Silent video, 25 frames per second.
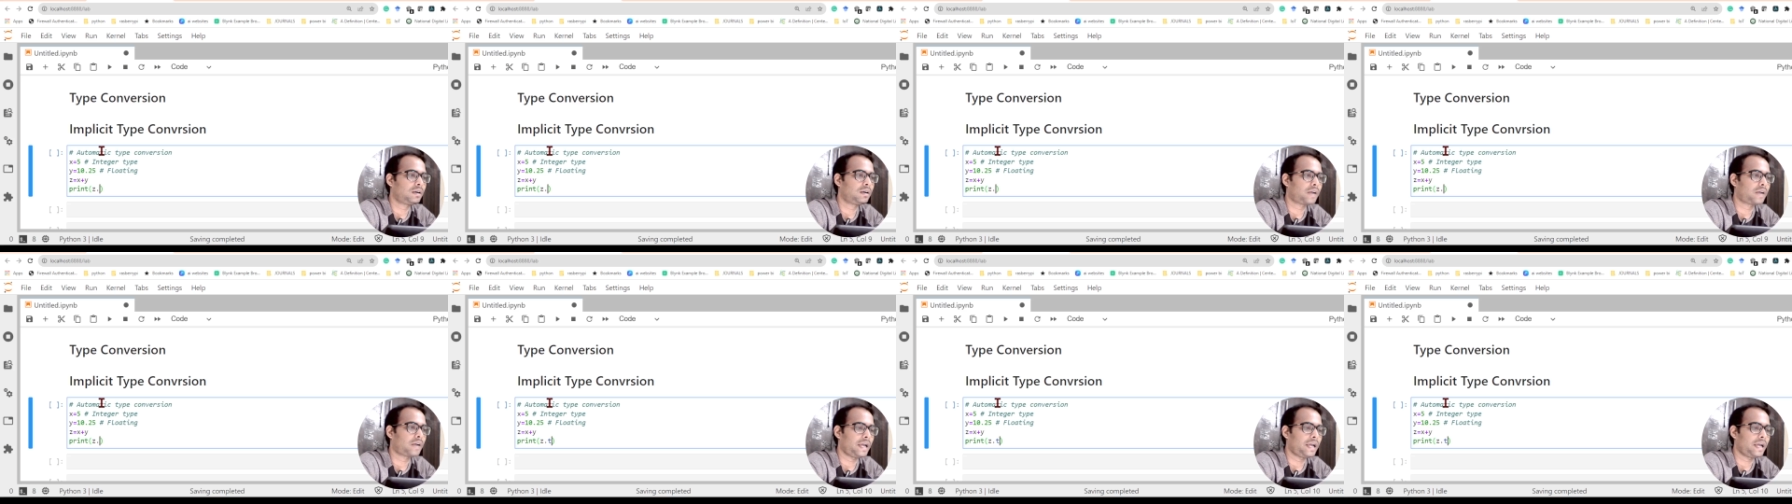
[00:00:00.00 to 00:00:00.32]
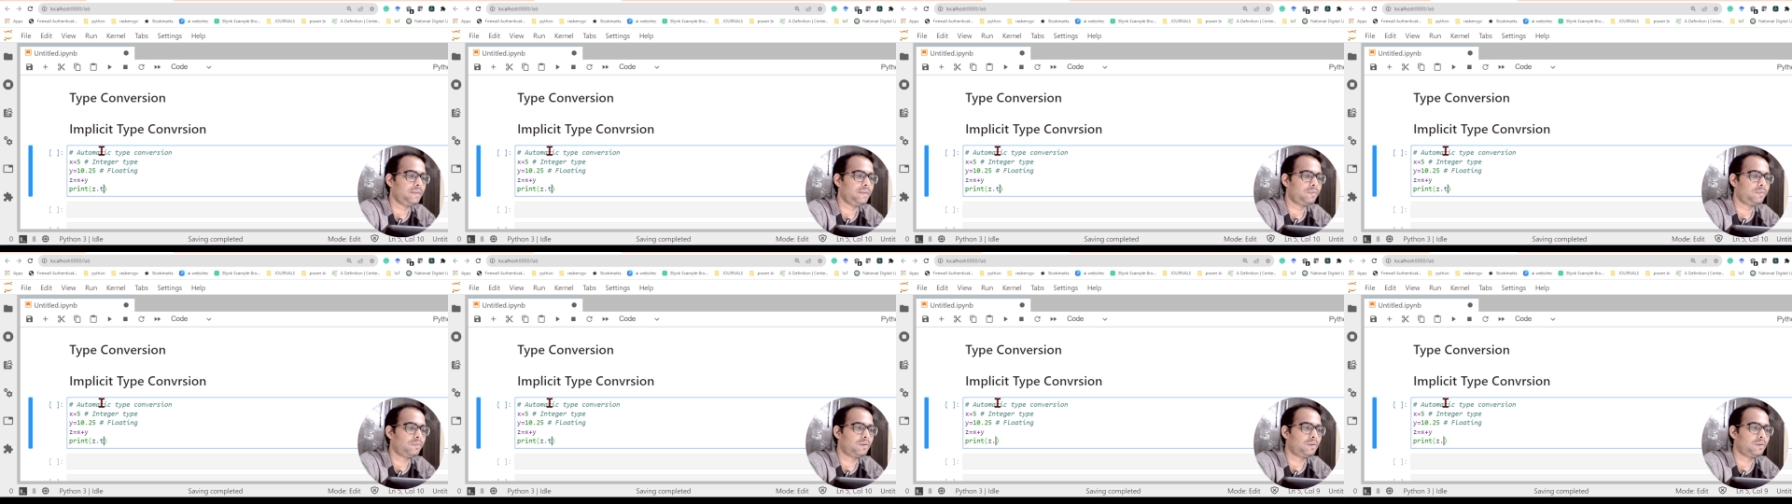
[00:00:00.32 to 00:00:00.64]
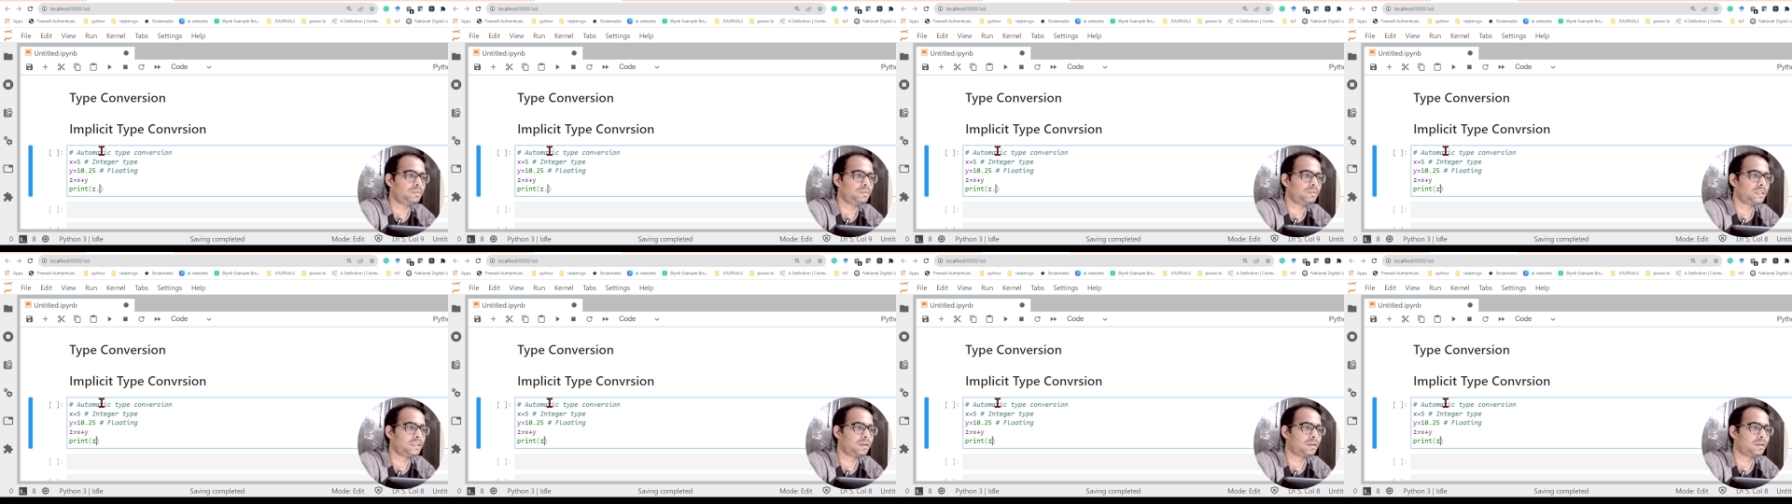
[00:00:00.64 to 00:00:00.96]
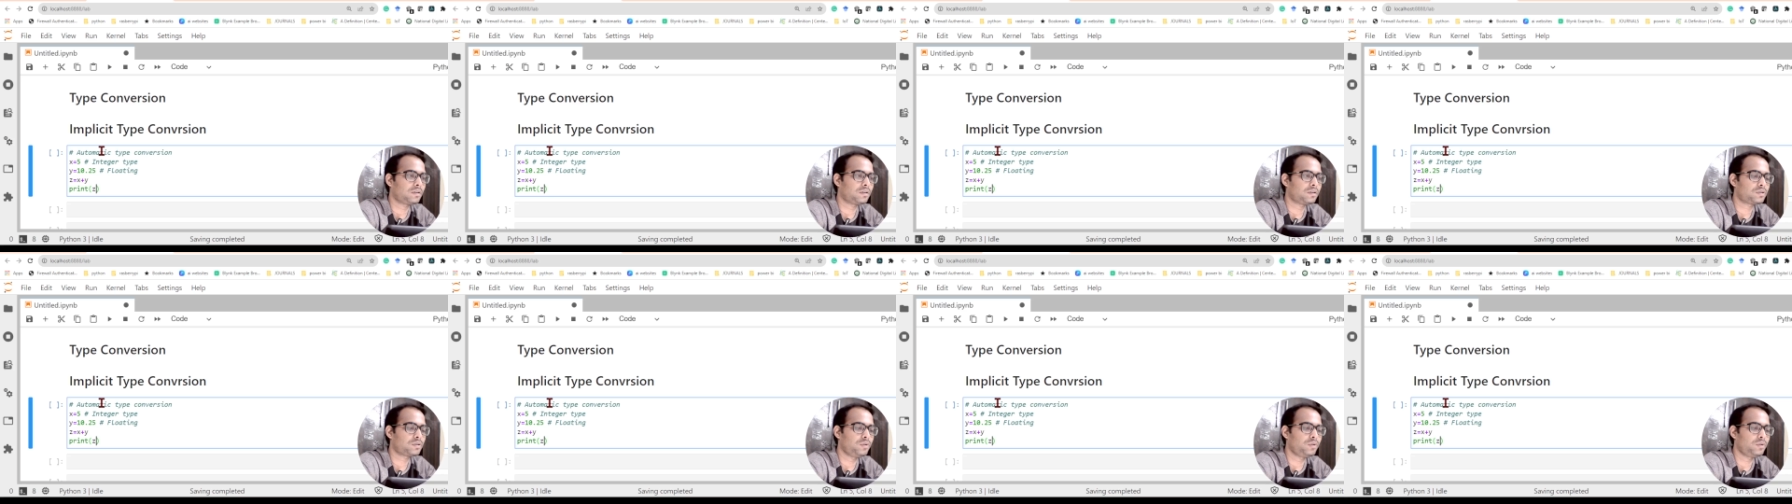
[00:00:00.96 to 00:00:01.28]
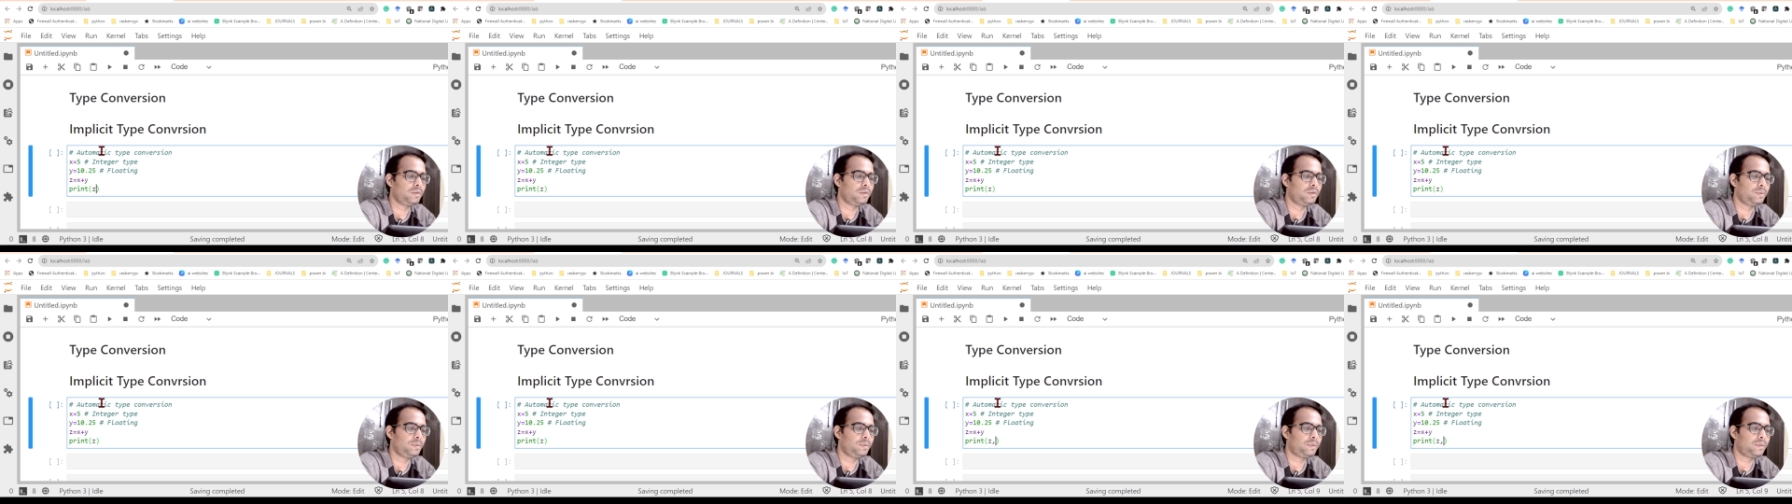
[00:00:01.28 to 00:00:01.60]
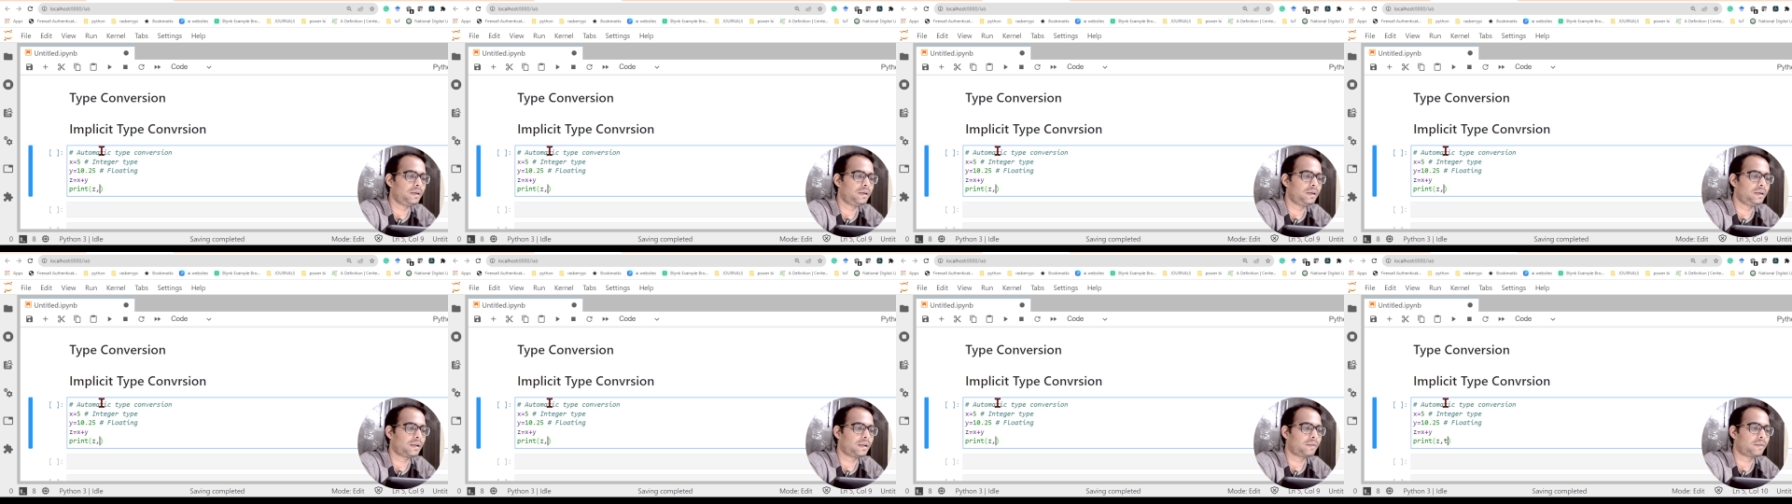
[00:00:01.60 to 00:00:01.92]
type of z also will be
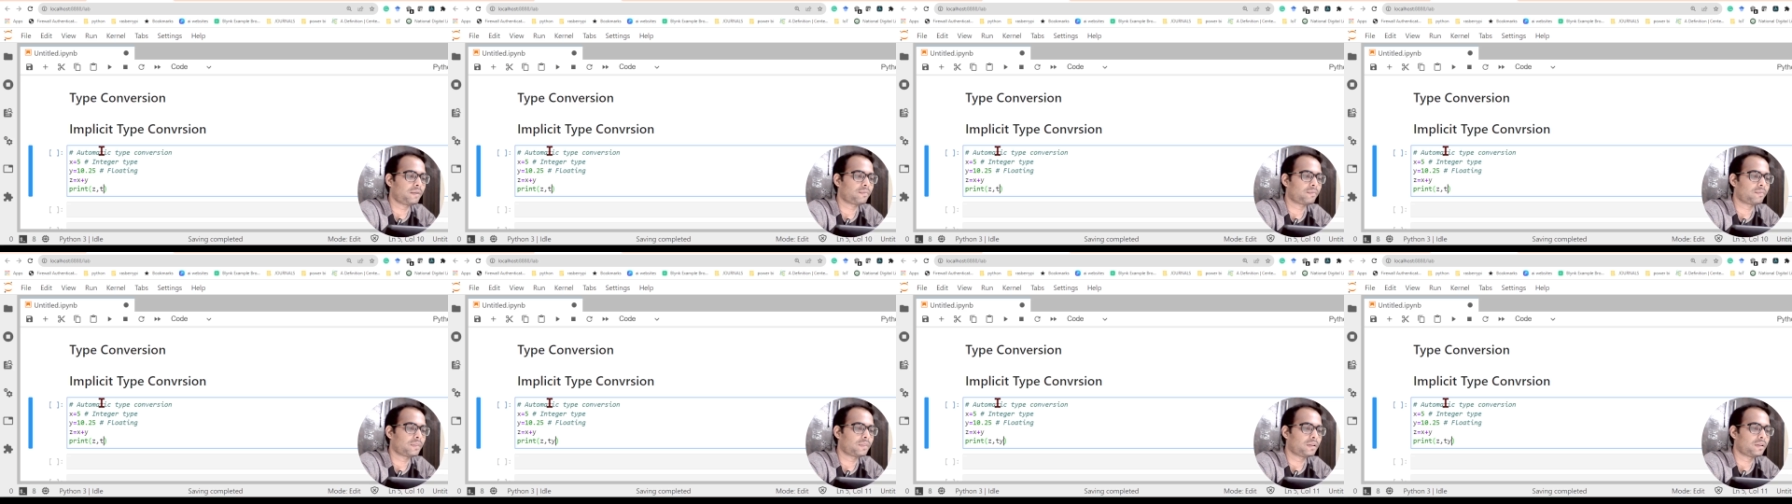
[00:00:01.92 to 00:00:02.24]
printing.